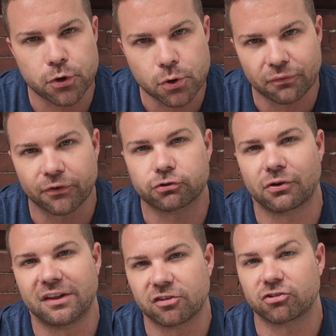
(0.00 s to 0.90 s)
beautiful
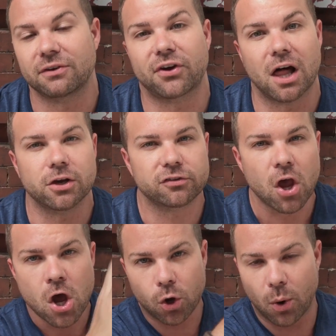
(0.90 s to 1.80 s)
transition of colors
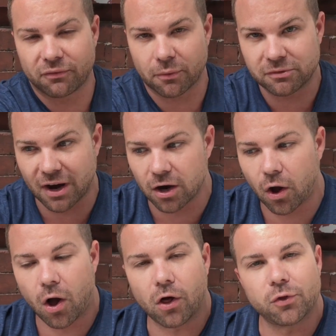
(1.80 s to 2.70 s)
going from
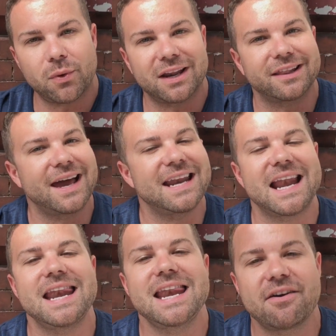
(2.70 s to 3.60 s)
dark all the way to light
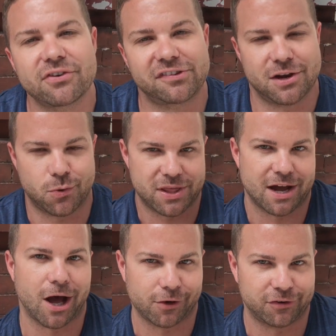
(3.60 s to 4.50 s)
and never seeing where
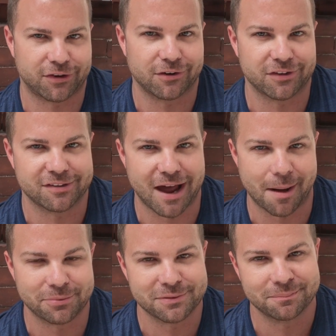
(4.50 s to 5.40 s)
that color starts and
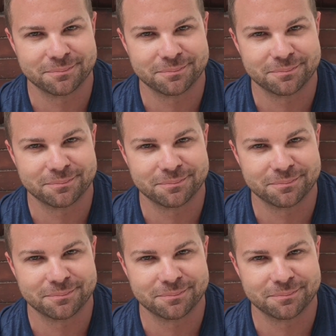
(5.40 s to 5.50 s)
stops.